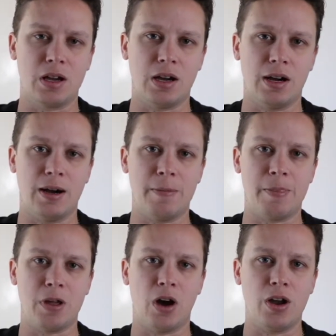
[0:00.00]

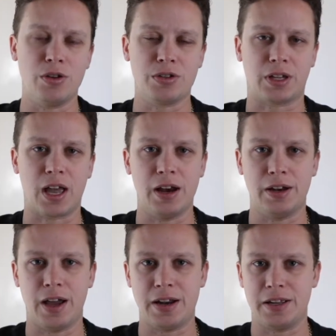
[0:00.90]
I use a
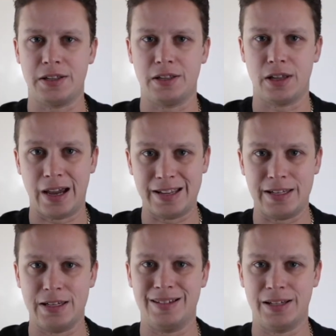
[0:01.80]
Canon
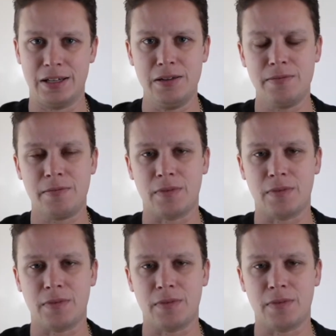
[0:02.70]
80D.